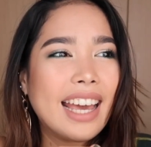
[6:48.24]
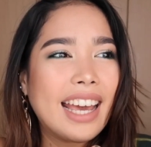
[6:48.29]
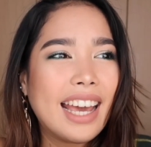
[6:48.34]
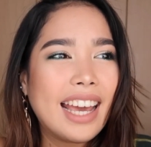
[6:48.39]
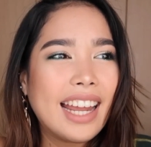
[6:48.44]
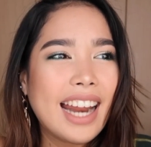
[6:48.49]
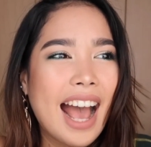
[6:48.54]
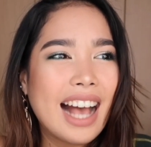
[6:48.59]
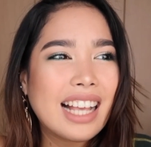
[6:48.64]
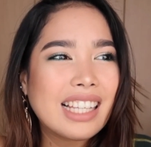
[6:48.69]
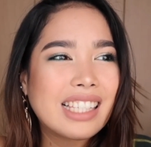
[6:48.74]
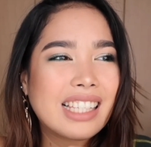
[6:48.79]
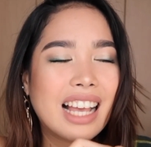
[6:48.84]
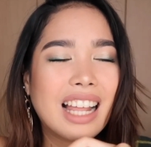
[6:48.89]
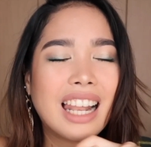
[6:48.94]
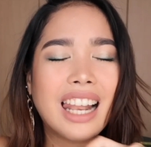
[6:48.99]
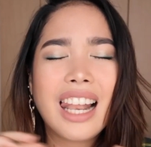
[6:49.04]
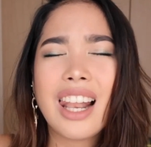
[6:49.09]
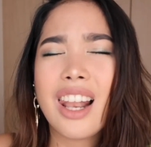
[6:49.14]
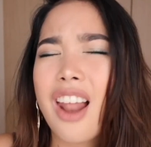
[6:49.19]
it has
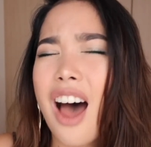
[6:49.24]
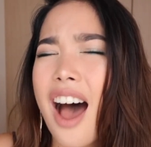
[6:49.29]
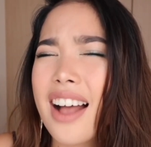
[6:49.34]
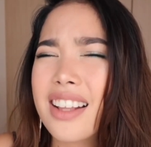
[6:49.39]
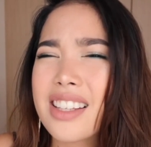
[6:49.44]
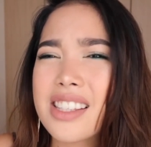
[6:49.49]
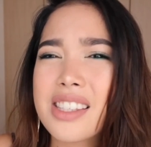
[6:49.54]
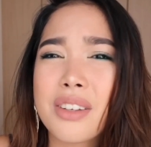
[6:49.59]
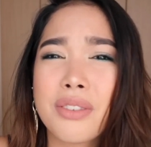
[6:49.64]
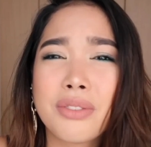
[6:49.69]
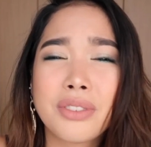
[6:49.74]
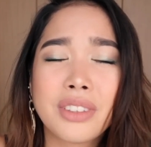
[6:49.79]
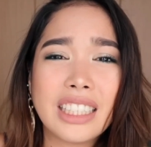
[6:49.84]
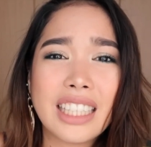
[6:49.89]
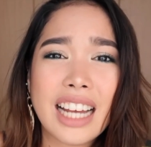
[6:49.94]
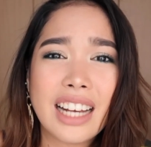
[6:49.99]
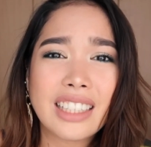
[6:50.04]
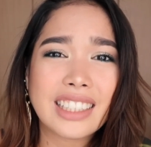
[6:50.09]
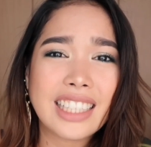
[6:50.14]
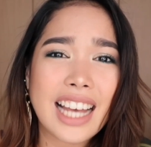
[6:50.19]
lots of
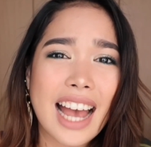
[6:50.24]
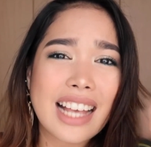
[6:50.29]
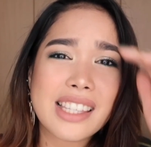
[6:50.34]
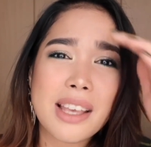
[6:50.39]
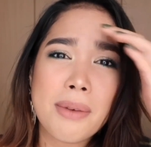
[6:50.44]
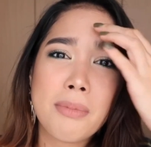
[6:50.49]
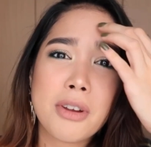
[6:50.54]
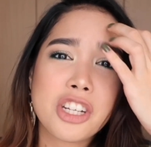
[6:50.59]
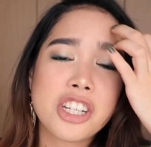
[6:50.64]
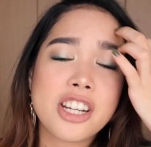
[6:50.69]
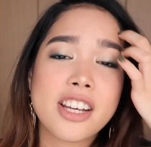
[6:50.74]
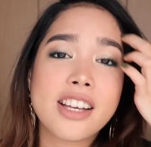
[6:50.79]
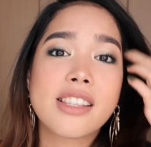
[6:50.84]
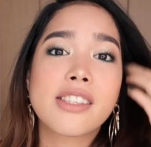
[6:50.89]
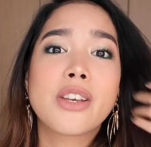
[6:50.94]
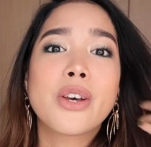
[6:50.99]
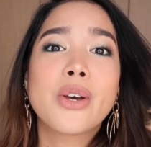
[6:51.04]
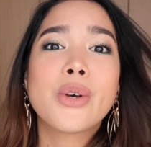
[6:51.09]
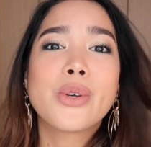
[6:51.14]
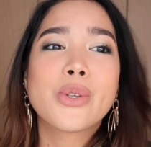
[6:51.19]
greenhouse gas
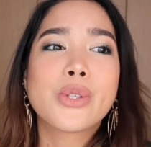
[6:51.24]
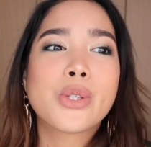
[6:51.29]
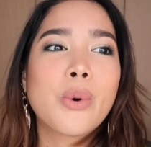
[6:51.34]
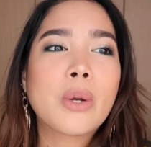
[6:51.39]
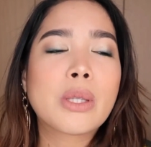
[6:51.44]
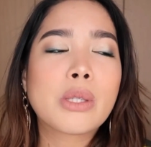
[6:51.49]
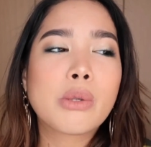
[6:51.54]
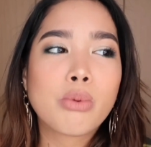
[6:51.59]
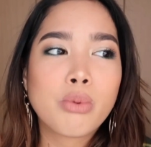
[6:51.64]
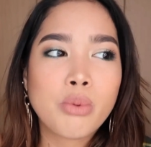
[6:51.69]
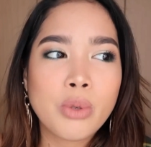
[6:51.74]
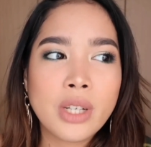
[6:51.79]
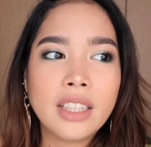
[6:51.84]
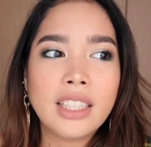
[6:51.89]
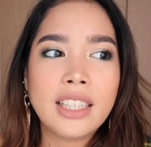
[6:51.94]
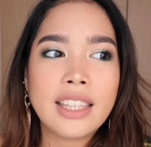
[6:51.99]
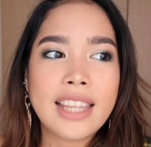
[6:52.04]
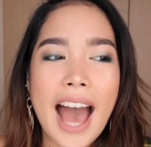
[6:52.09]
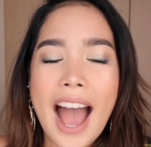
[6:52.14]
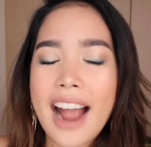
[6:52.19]
emissions. So it's
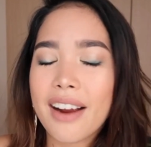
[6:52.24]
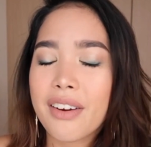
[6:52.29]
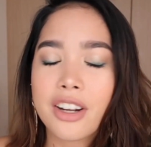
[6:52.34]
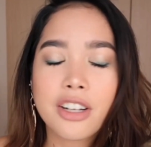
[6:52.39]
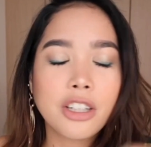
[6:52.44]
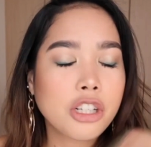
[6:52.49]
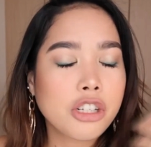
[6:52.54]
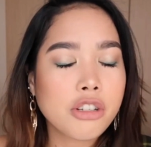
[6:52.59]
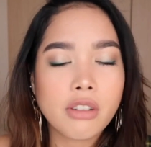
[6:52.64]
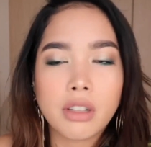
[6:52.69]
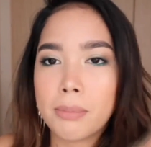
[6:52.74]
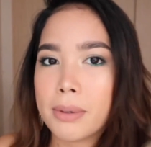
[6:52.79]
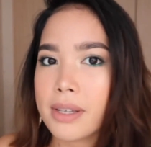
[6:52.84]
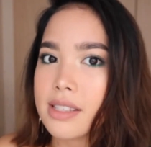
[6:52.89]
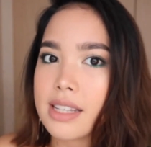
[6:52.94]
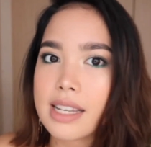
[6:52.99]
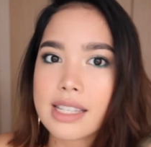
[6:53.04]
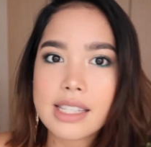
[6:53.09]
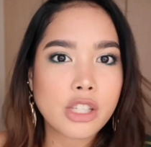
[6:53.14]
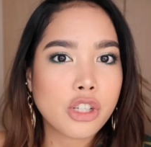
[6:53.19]
really, the agricultural
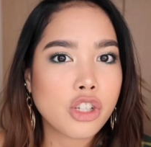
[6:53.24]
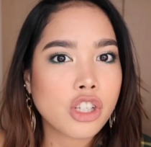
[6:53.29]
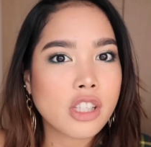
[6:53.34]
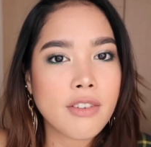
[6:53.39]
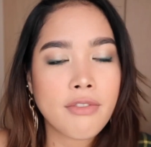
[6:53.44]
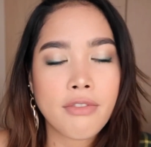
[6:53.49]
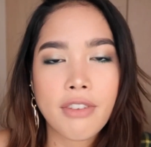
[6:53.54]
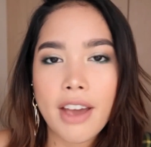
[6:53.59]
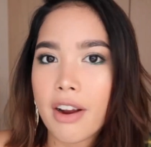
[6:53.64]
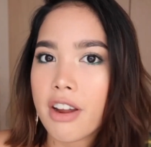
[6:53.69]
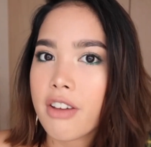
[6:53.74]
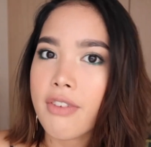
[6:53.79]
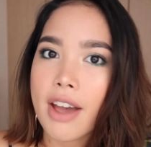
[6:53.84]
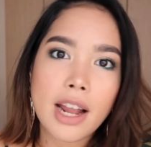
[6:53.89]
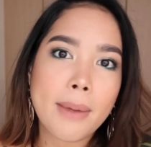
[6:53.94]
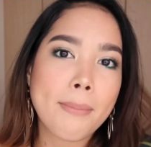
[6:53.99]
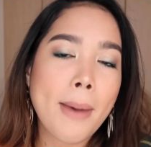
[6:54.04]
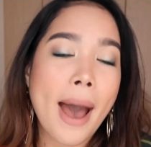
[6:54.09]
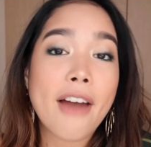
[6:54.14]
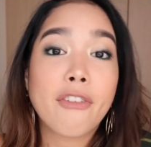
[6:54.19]
business is just very
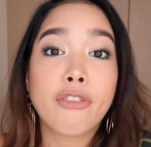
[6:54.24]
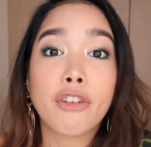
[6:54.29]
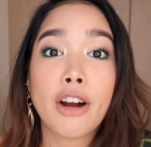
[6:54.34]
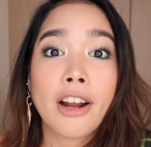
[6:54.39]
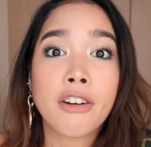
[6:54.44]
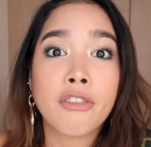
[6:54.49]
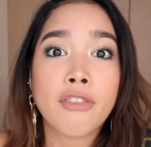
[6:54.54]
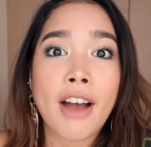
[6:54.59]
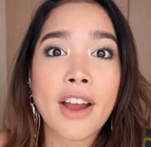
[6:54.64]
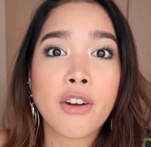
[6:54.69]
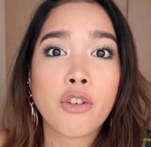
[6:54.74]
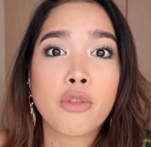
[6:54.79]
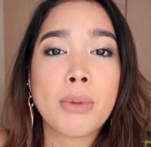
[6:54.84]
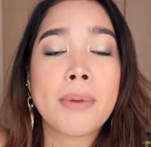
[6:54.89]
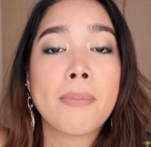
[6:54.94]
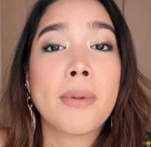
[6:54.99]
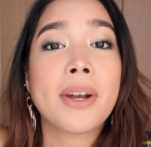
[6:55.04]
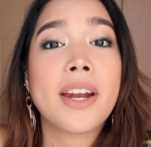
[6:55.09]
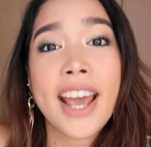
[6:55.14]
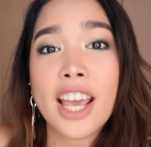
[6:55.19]
bad for our
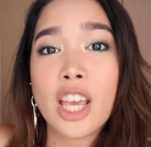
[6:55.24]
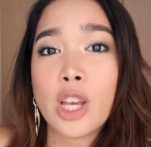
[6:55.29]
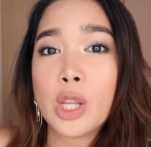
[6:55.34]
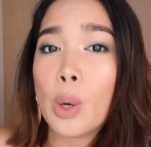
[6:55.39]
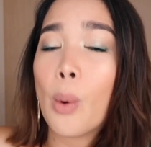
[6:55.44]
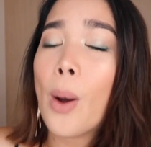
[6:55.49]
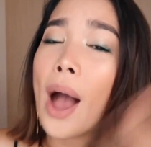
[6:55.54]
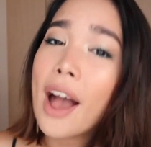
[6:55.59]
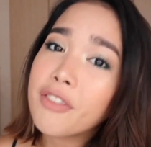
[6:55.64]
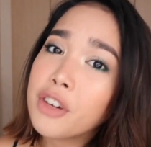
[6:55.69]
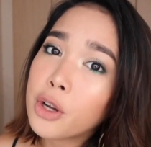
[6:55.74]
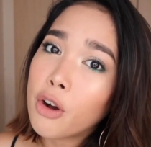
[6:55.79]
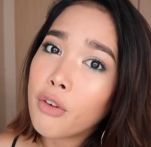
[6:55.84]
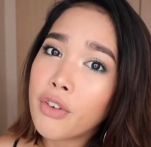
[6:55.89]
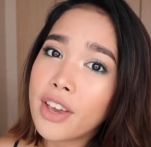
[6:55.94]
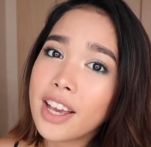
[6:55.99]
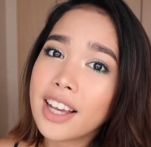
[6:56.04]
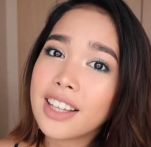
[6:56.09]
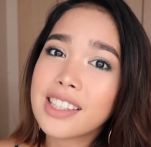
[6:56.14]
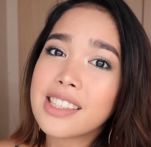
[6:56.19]
environment. But hey, you don't have to go
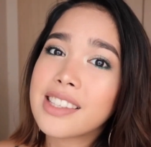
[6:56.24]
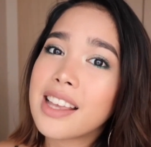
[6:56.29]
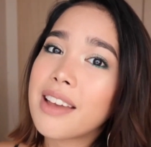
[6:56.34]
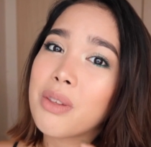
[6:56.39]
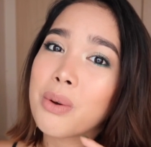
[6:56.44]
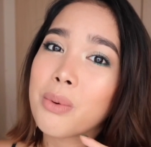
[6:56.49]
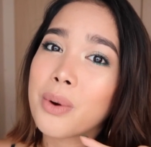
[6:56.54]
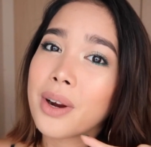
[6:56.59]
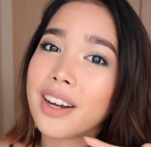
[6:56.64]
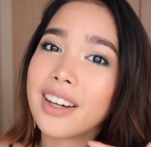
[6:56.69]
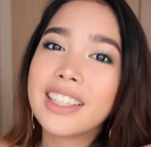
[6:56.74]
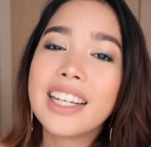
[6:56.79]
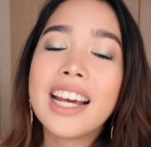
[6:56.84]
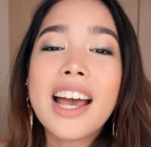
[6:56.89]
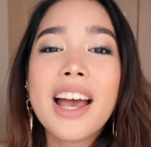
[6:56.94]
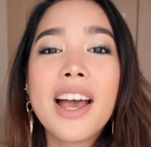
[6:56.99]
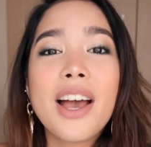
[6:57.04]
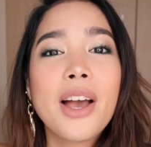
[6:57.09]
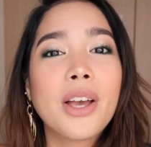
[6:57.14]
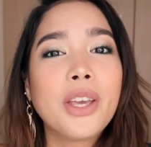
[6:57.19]
vegan to save the world.
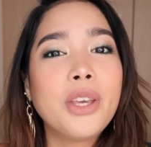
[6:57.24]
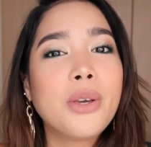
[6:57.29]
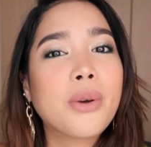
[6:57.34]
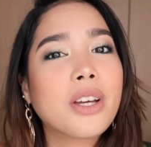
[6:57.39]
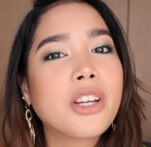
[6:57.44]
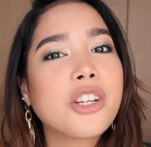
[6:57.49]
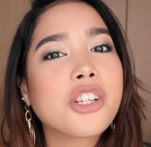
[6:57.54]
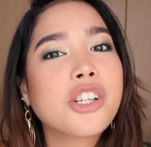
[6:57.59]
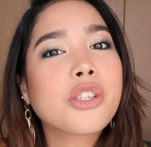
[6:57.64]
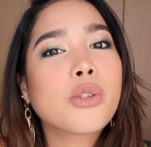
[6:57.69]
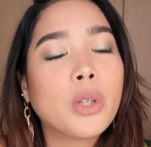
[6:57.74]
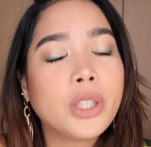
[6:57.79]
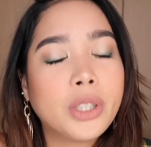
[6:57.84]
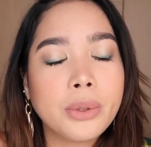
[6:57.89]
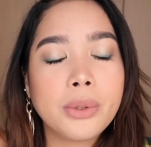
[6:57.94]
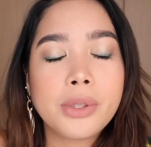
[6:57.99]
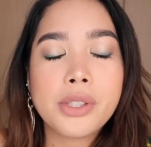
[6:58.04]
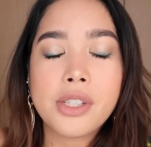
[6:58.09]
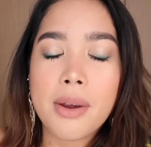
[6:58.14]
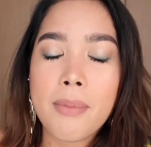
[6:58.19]
You can just
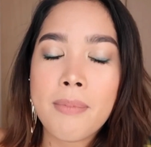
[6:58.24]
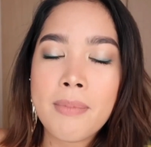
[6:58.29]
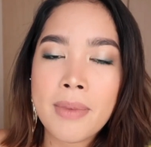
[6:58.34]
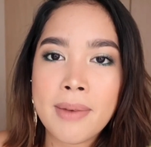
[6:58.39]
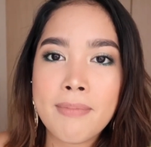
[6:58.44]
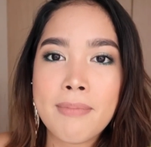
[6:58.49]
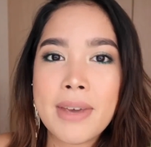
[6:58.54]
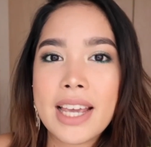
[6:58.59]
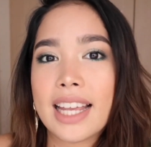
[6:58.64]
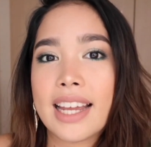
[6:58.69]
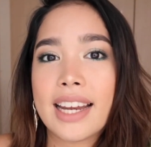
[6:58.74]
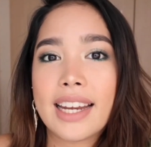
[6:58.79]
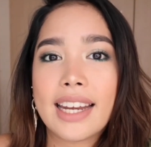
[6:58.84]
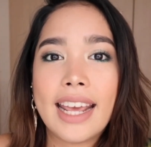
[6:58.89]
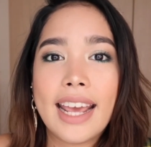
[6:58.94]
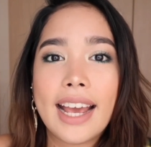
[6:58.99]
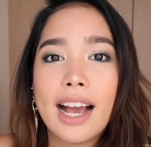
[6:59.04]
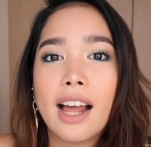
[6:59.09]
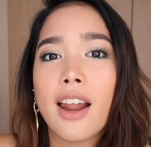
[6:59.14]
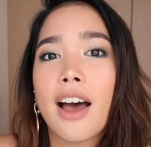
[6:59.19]
reduce your meat
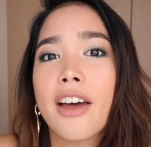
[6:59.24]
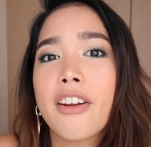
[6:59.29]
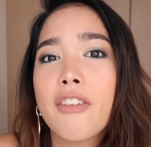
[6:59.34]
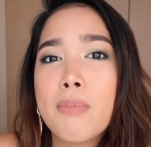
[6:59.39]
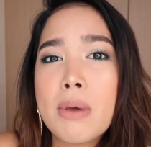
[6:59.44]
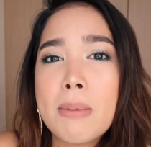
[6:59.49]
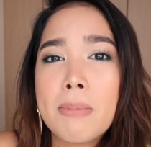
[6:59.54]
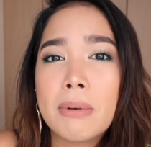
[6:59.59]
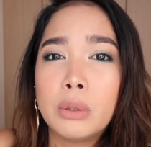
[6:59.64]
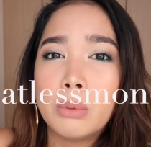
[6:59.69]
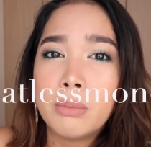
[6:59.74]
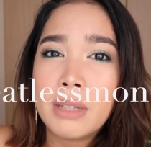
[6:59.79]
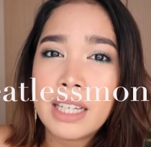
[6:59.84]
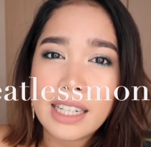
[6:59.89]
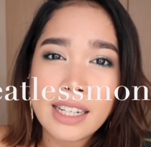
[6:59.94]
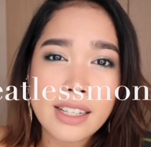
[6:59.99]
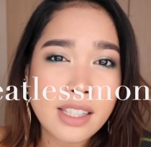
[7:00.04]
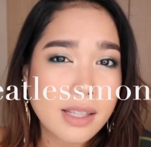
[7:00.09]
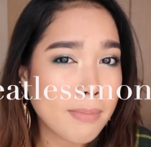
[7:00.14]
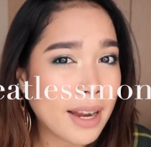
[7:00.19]
intake. A lot of people do
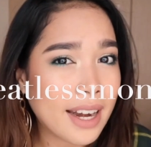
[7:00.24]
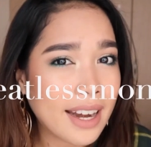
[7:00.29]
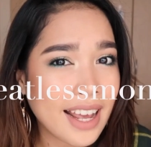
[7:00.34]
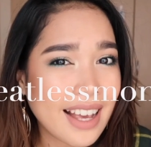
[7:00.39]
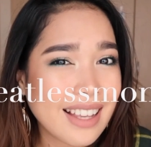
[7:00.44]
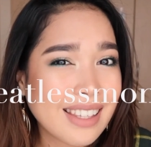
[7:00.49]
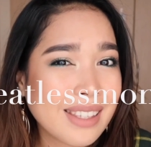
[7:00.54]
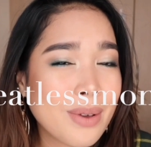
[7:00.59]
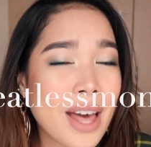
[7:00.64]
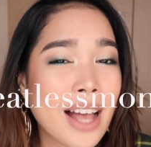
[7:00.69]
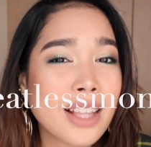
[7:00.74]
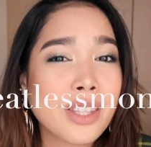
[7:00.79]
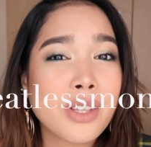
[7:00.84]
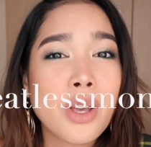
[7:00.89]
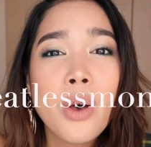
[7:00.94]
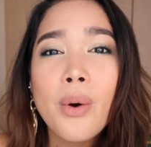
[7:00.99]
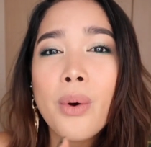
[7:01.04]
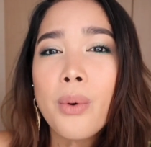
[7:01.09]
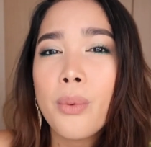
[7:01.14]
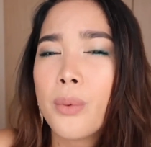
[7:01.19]
meatless Mondays, so that's
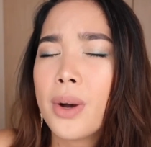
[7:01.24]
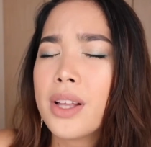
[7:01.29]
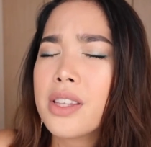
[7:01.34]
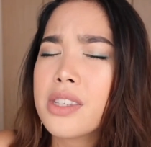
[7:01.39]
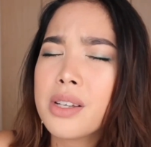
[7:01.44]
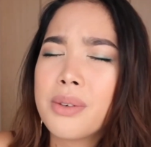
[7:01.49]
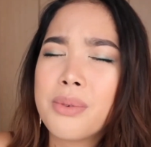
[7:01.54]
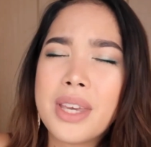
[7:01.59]
once a